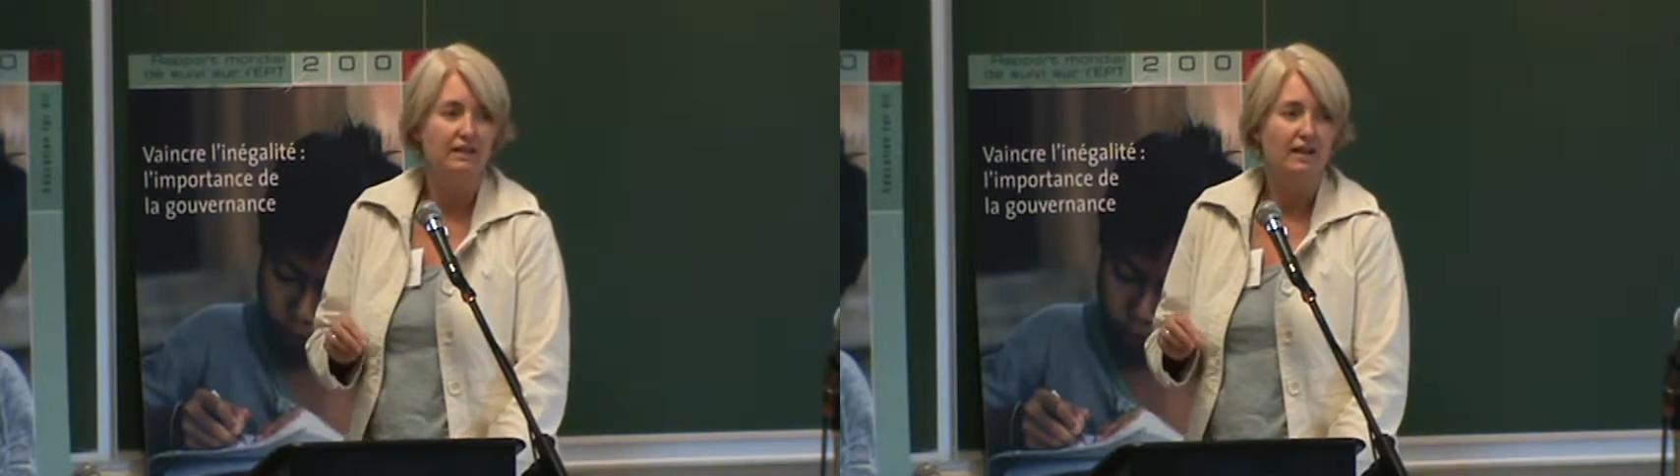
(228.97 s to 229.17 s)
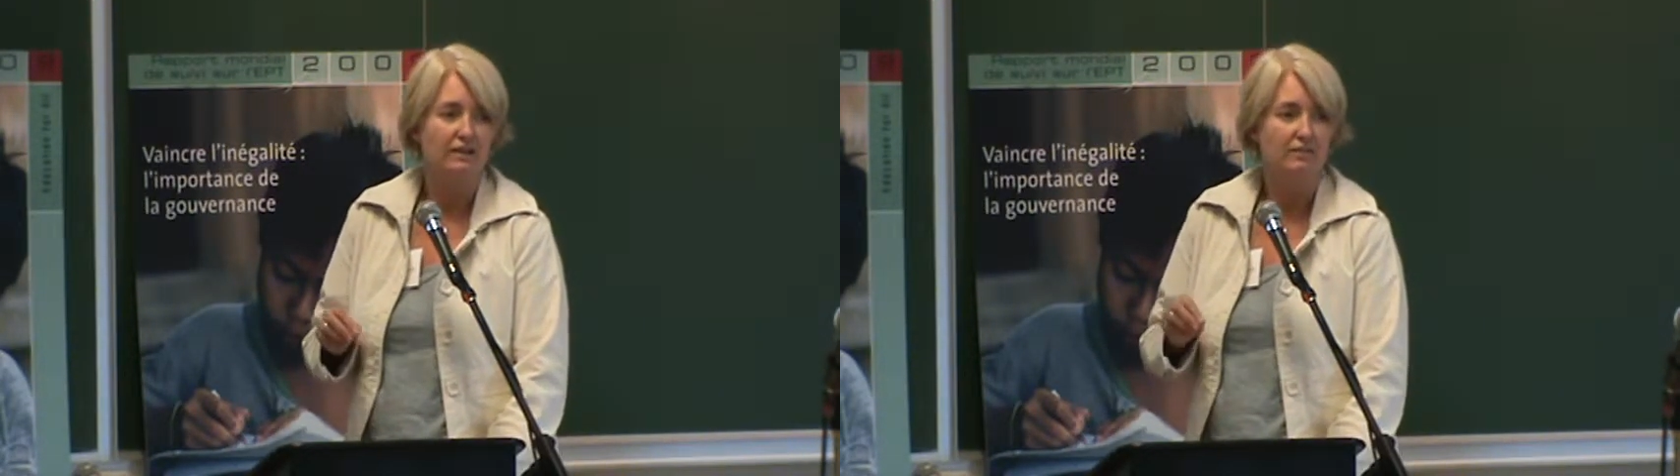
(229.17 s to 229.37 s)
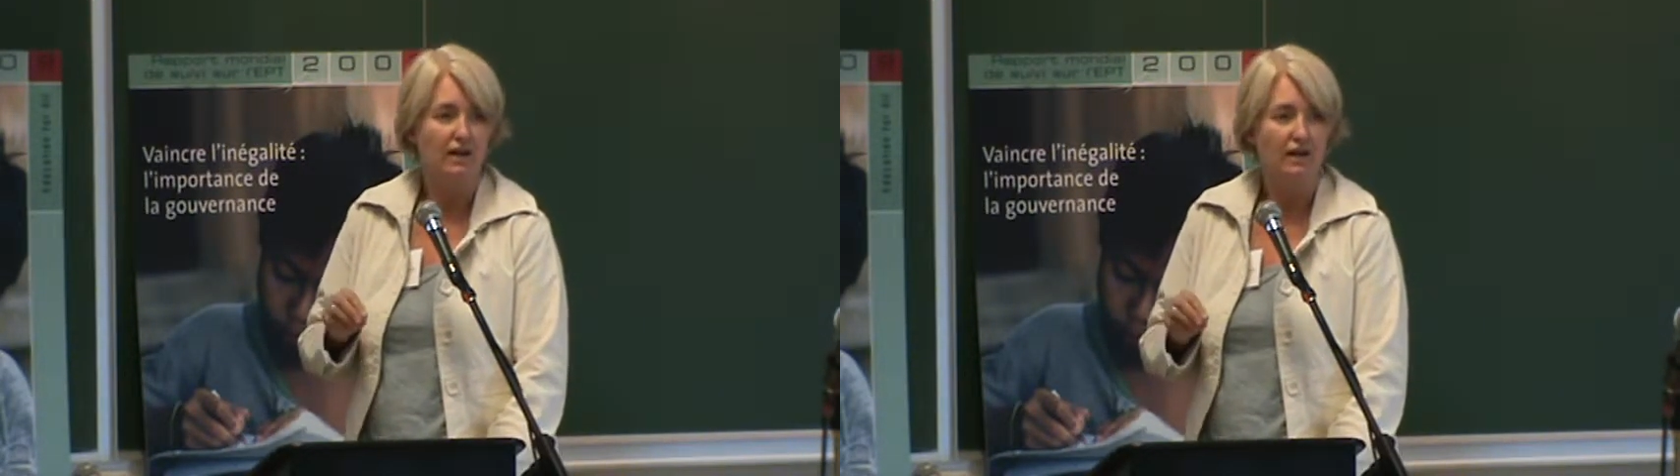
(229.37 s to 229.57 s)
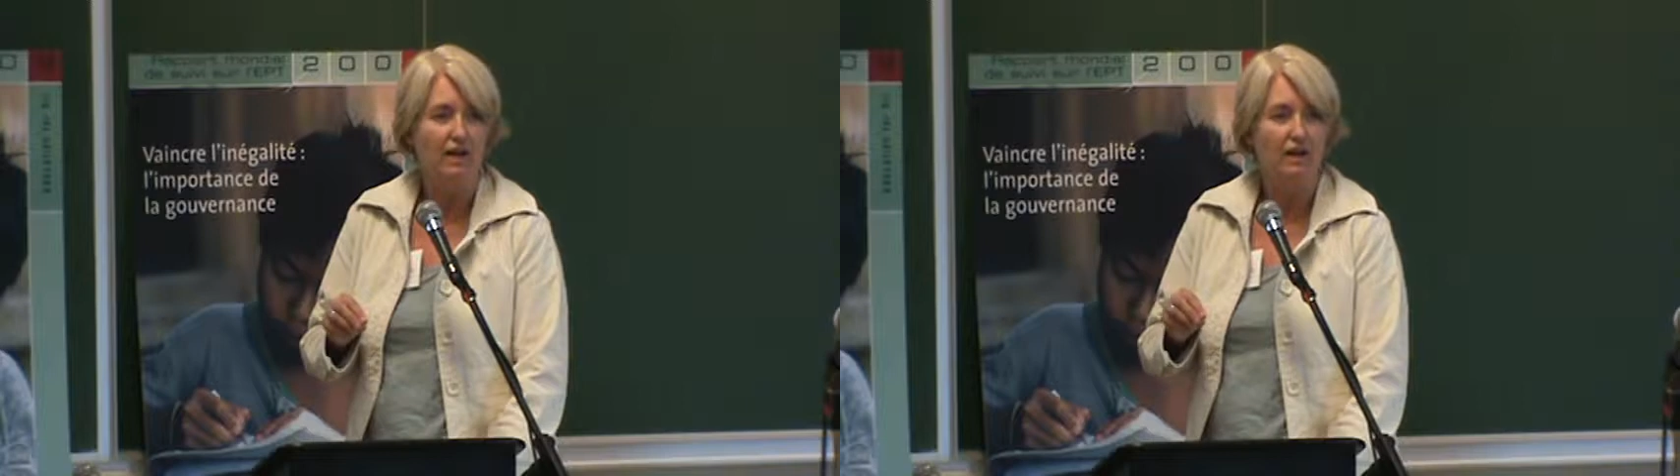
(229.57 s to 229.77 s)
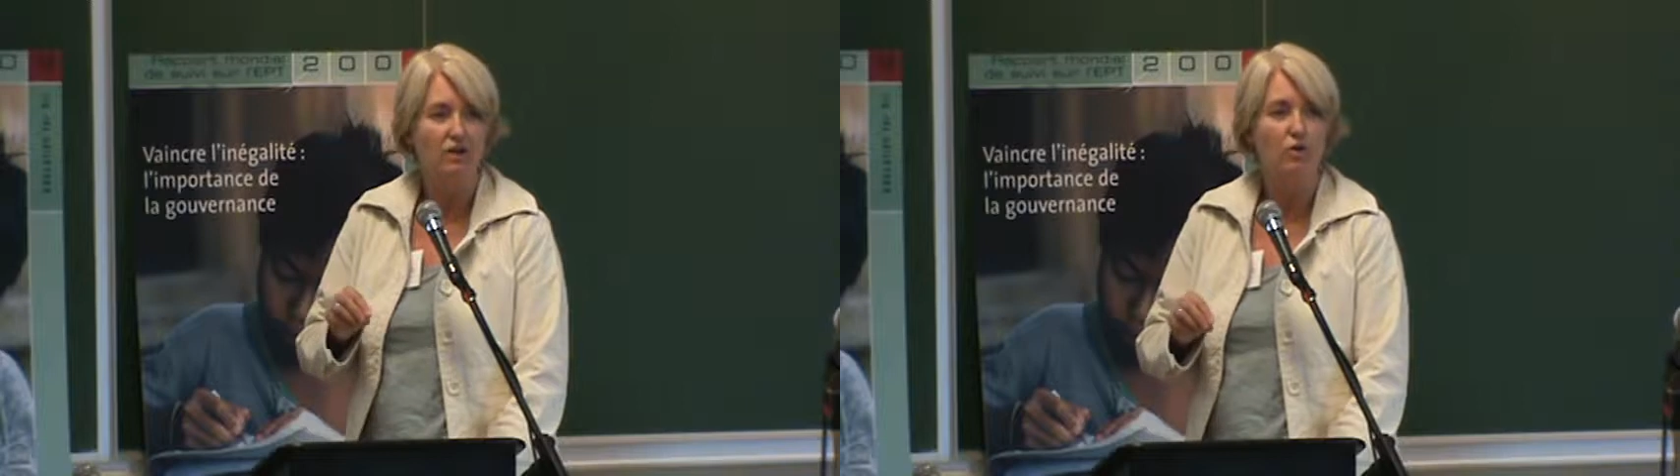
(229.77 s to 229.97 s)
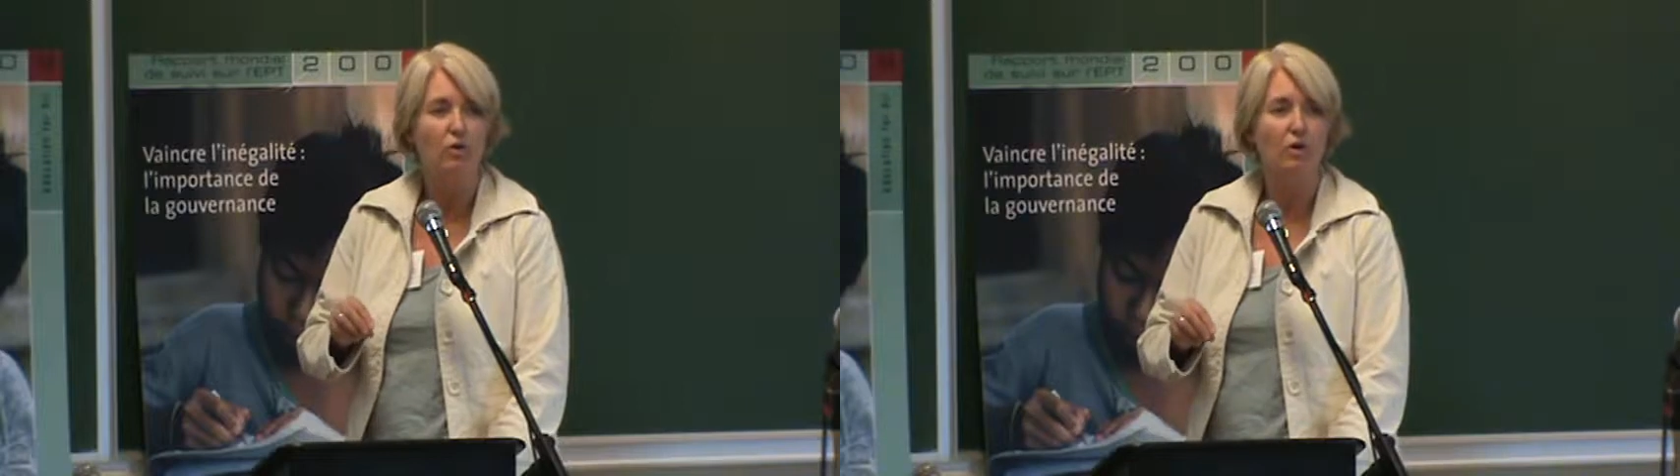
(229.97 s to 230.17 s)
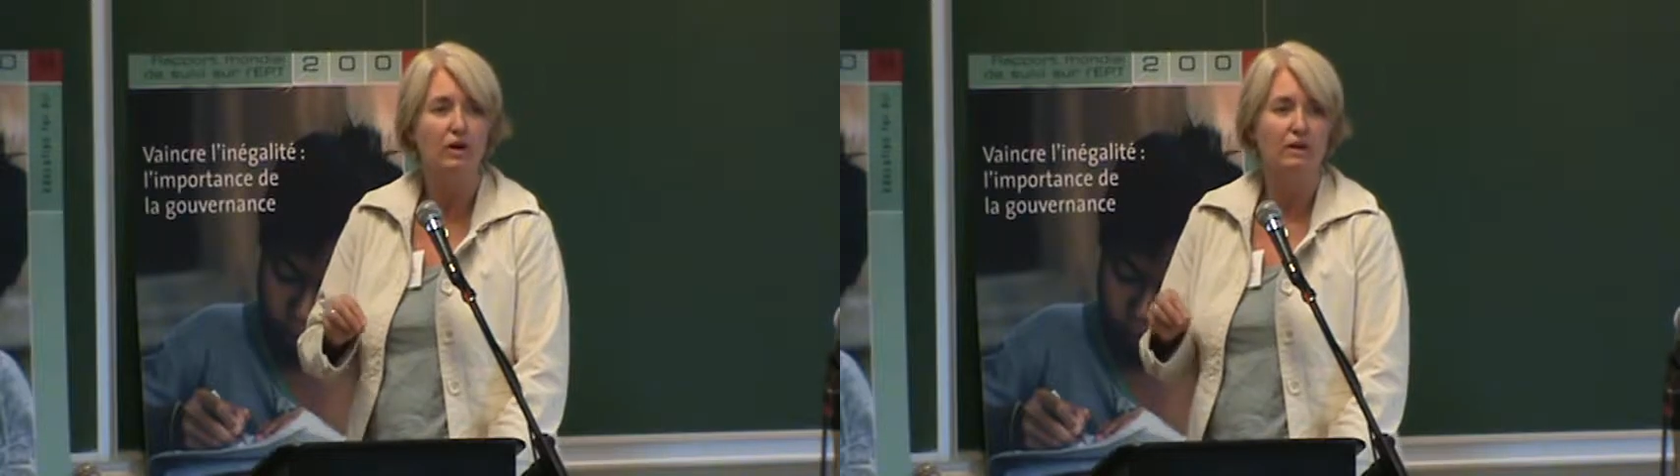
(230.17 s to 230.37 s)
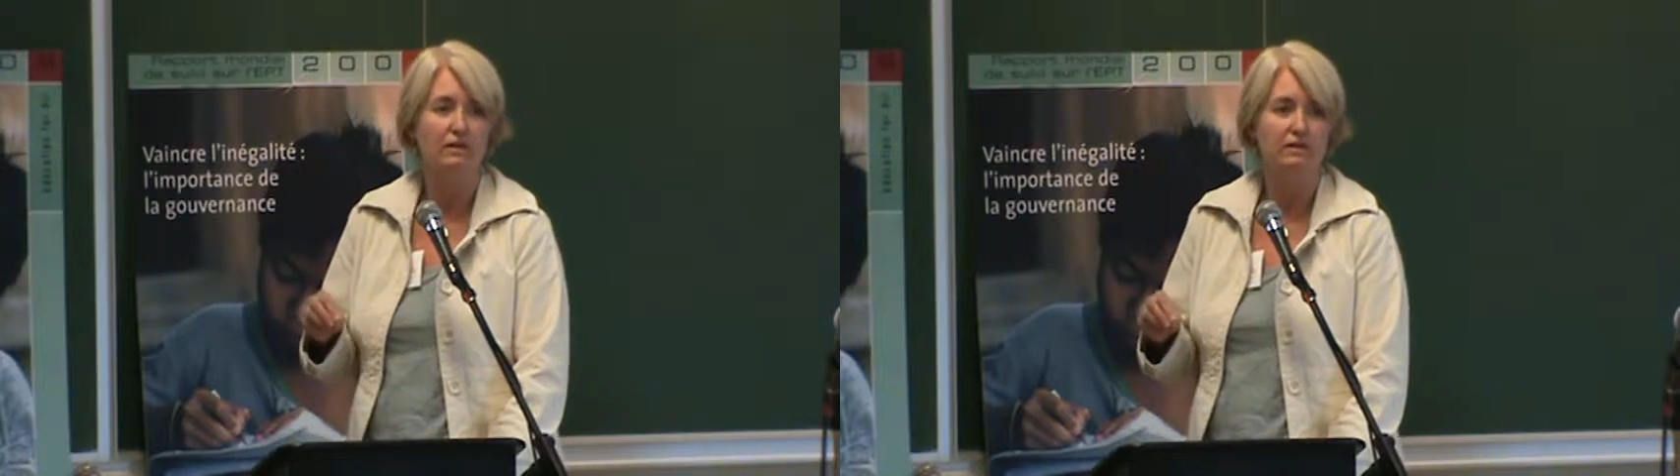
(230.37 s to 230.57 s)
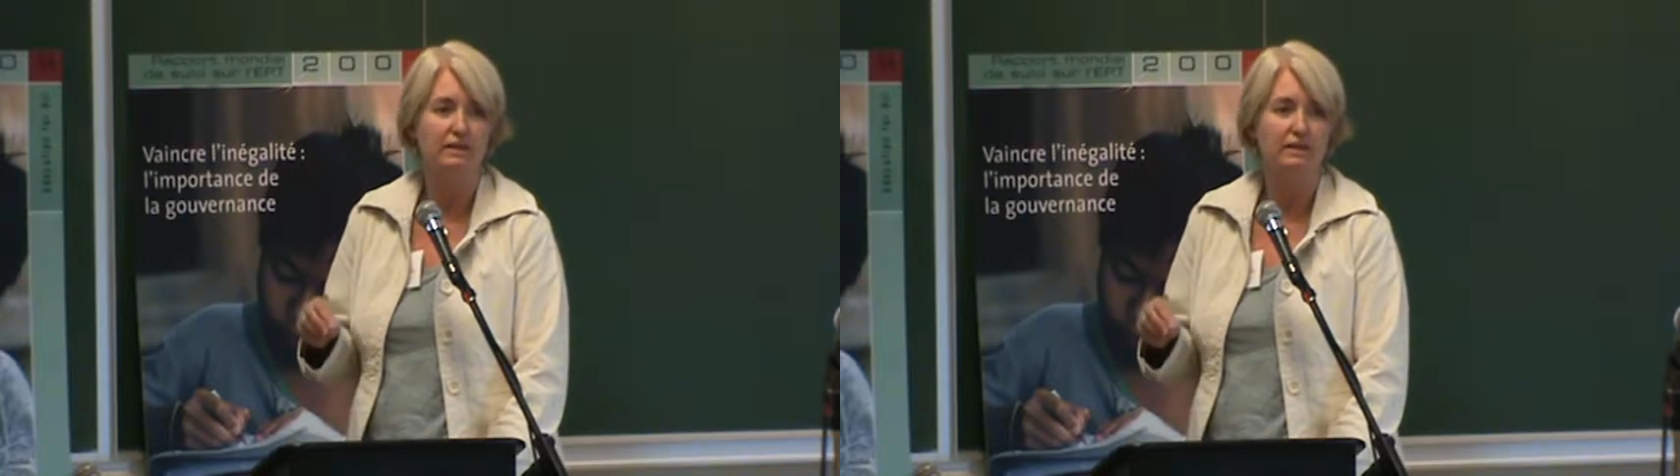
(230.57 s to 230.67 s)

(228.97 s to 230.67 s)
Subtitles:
kind of a core